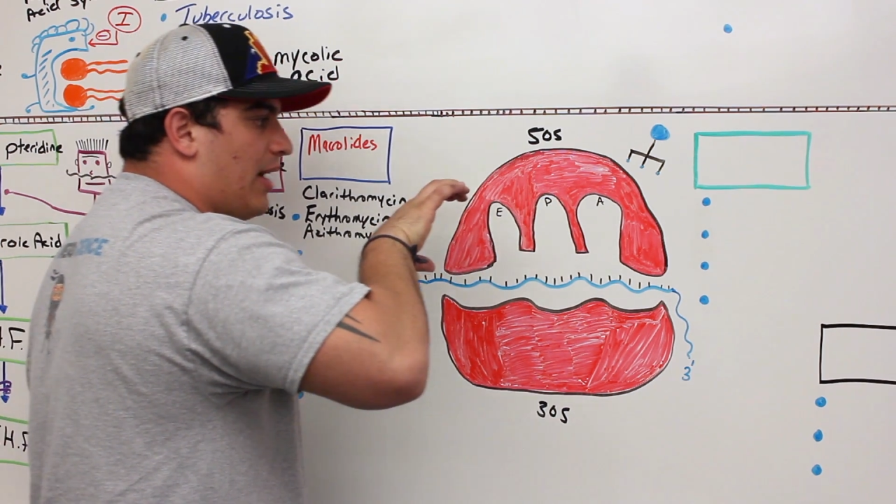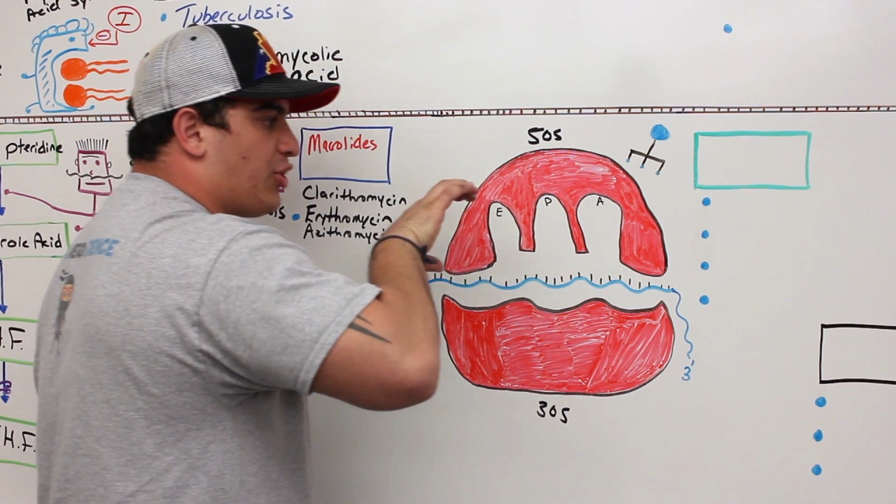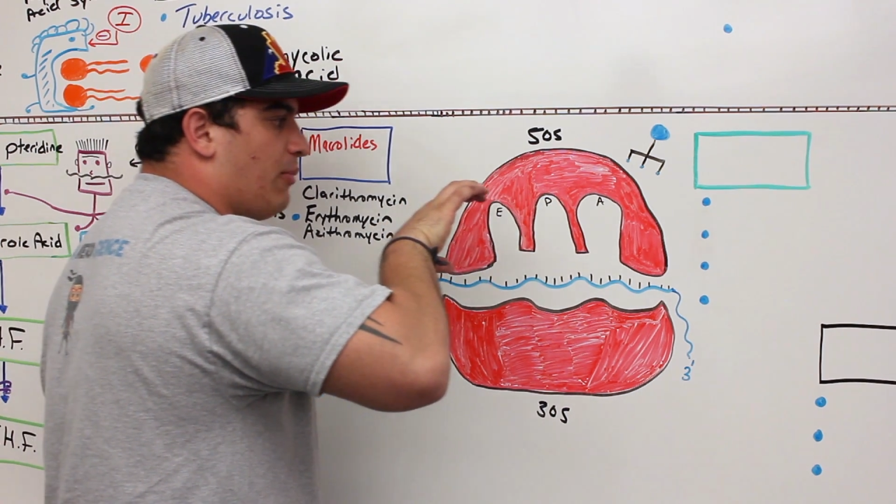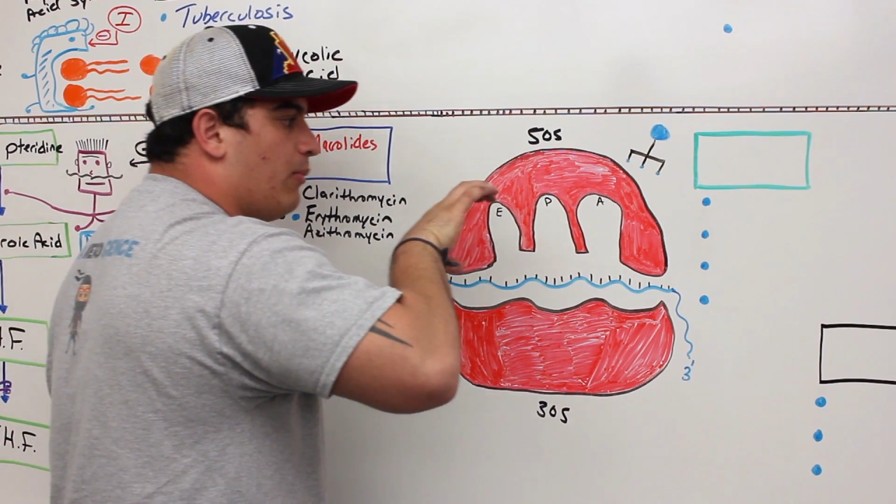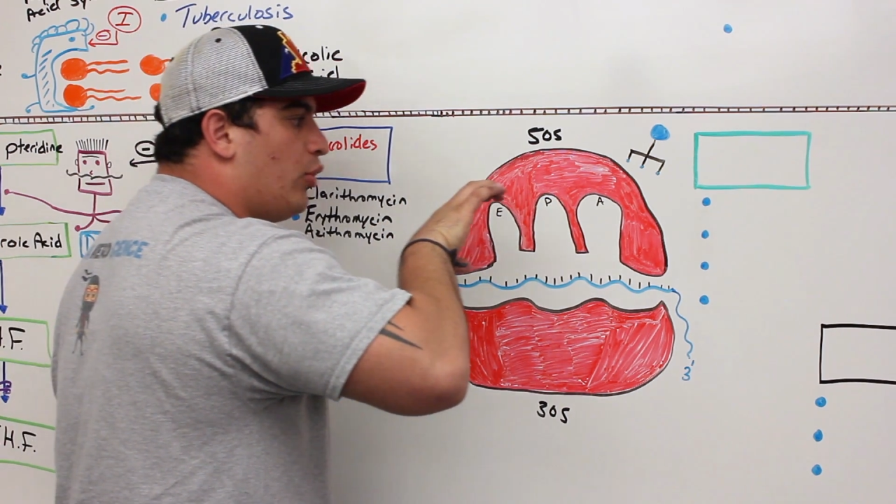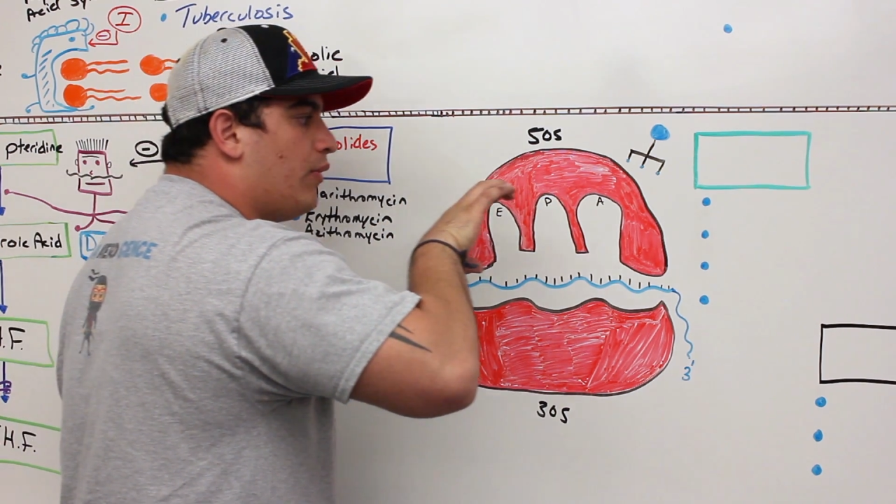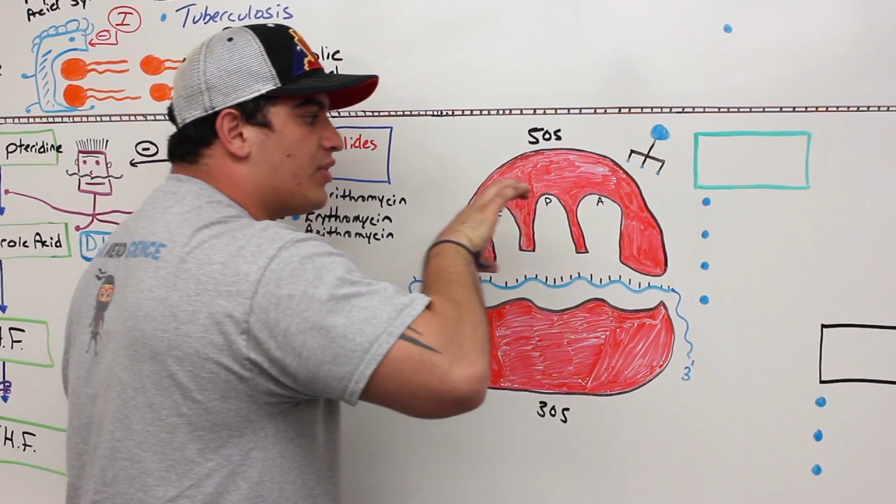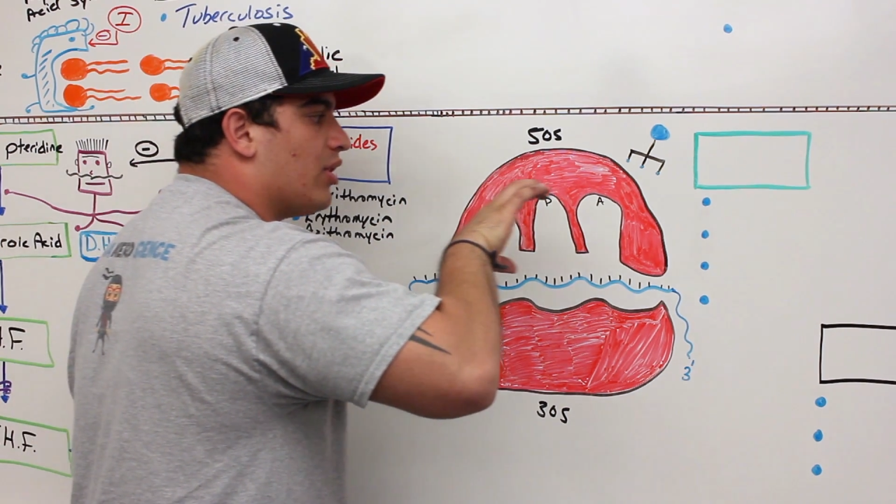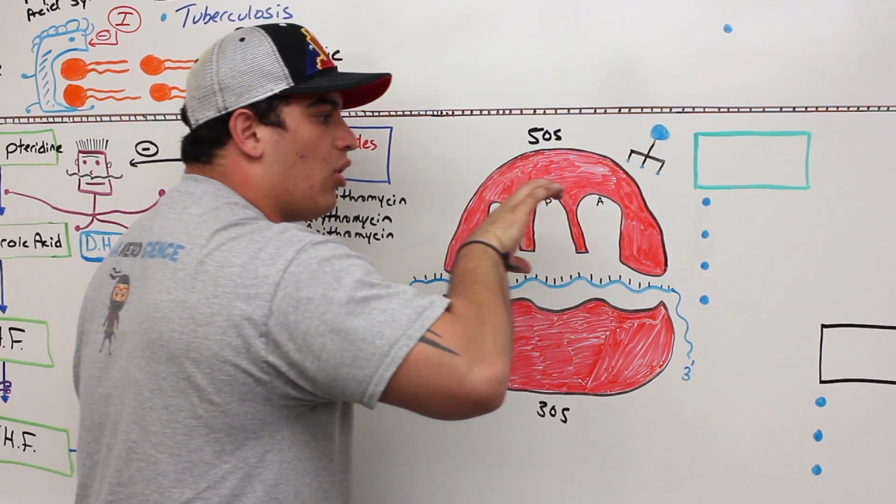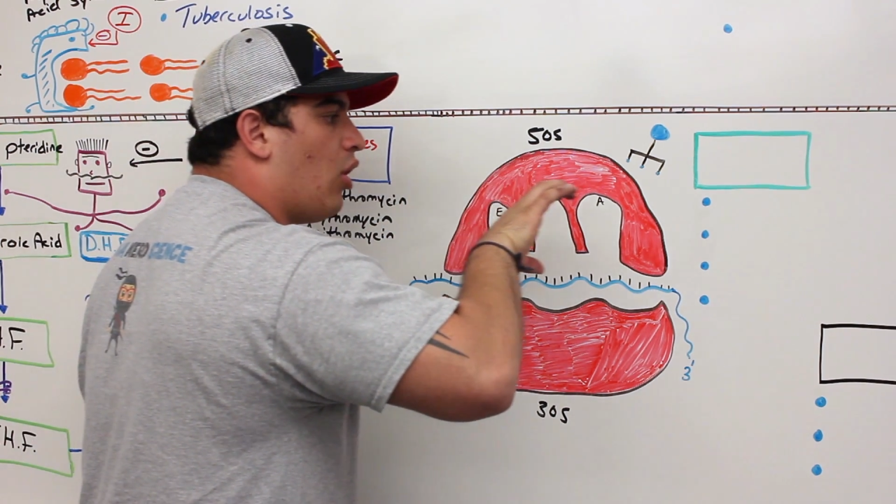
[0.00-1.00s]
actually
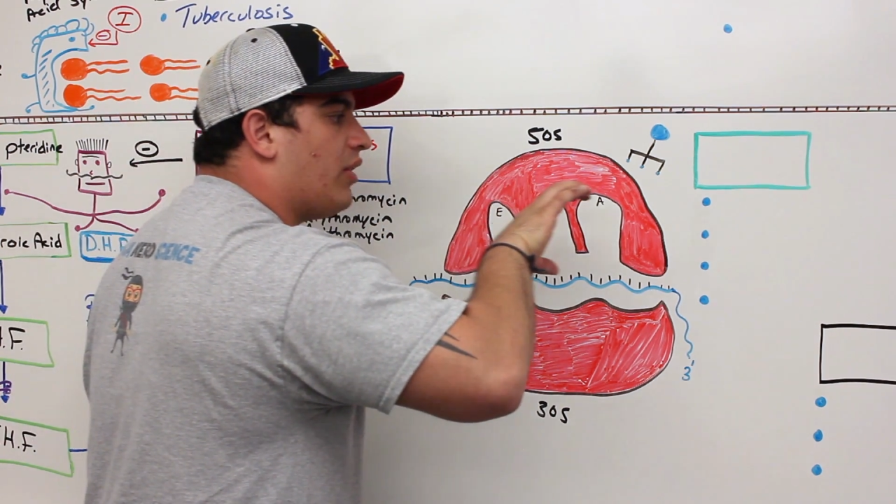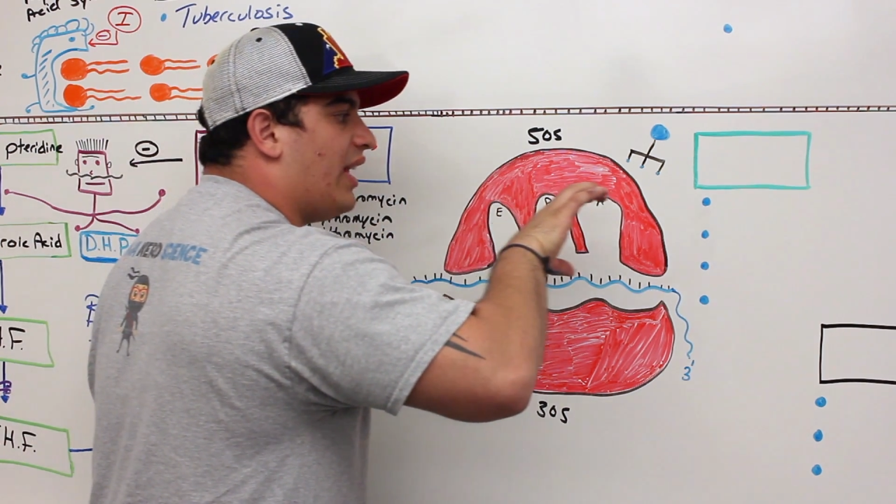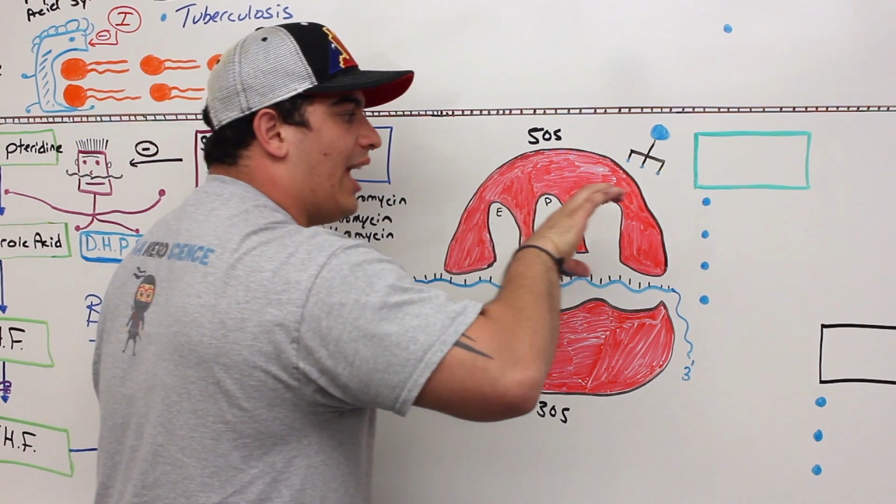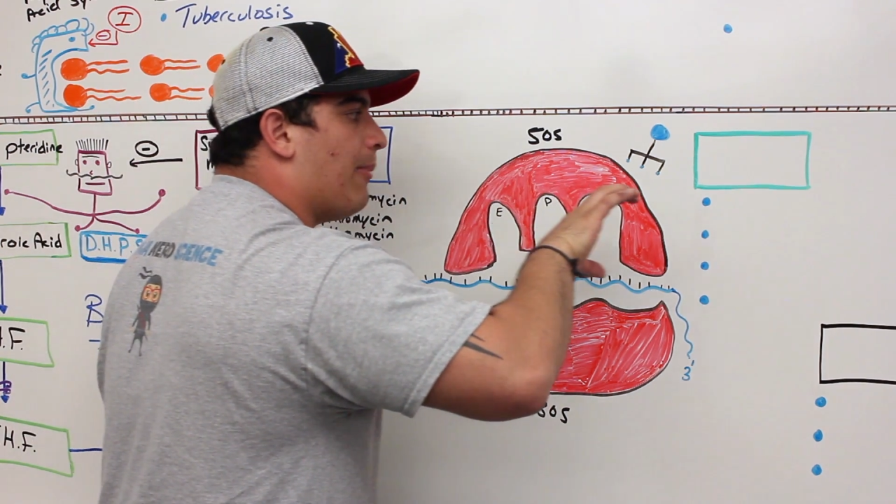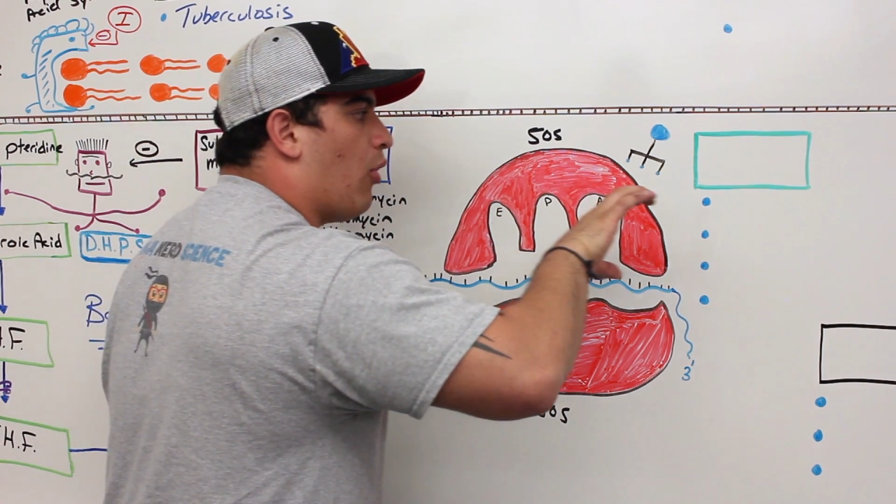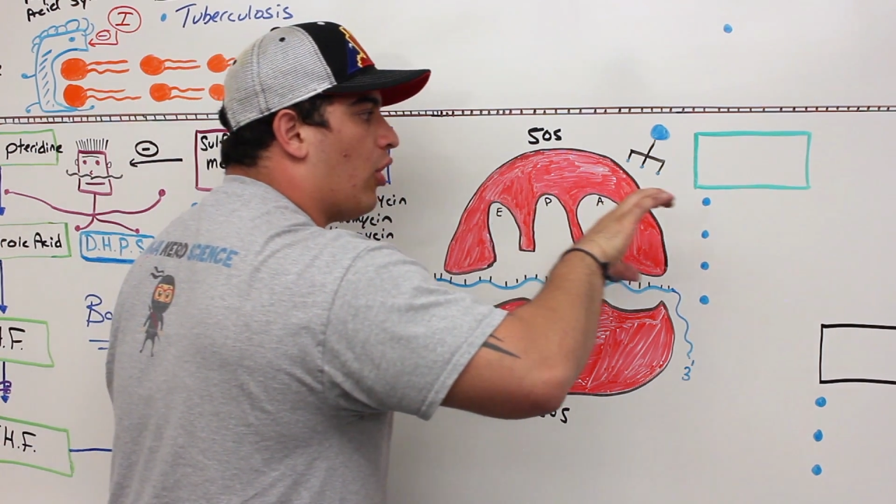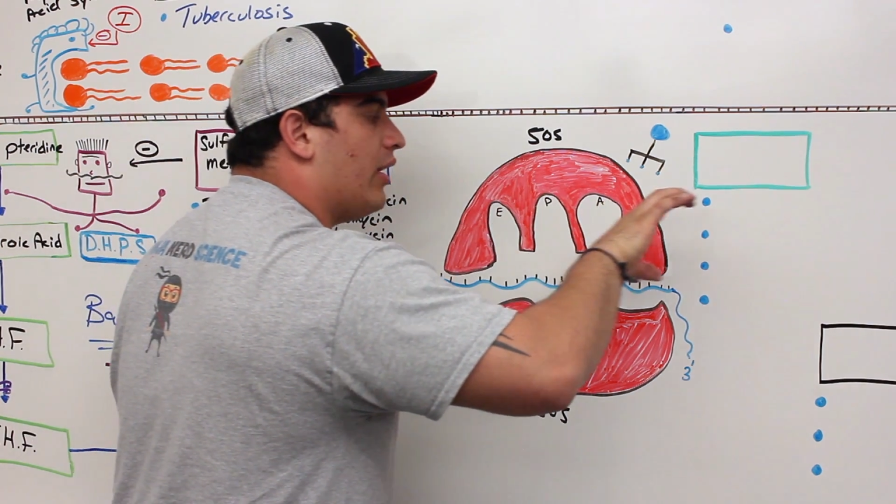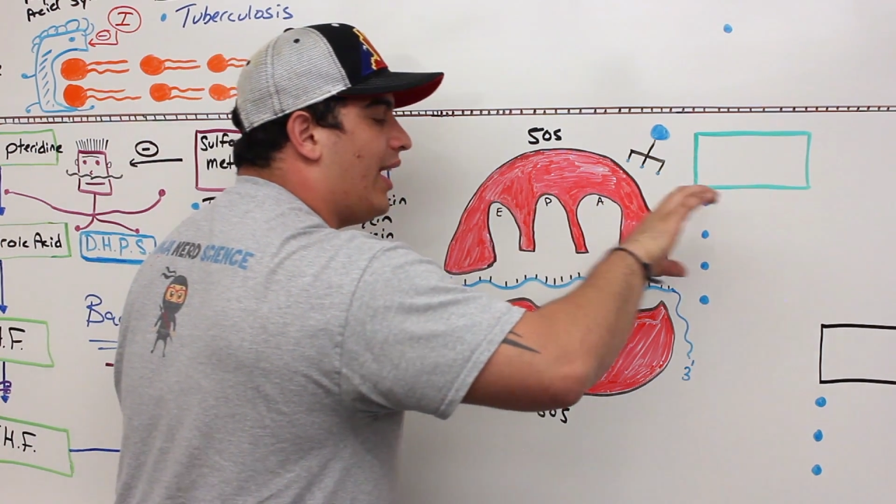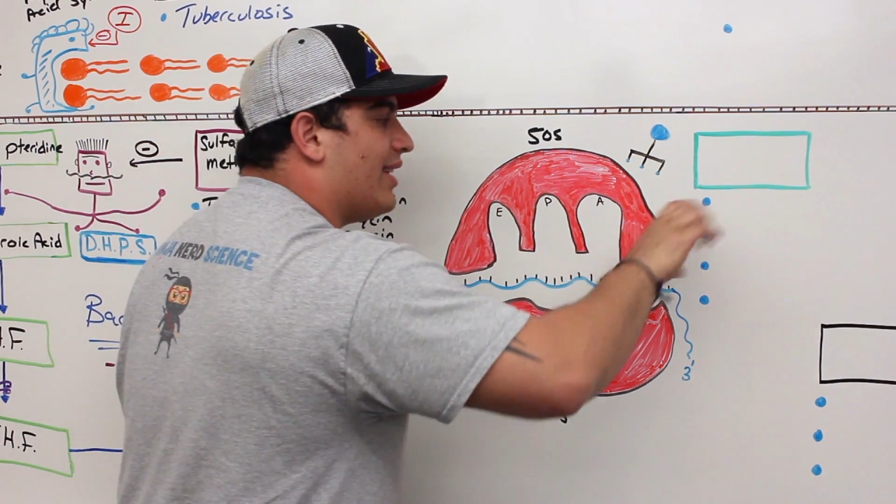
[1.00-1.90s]
moves along the mRNA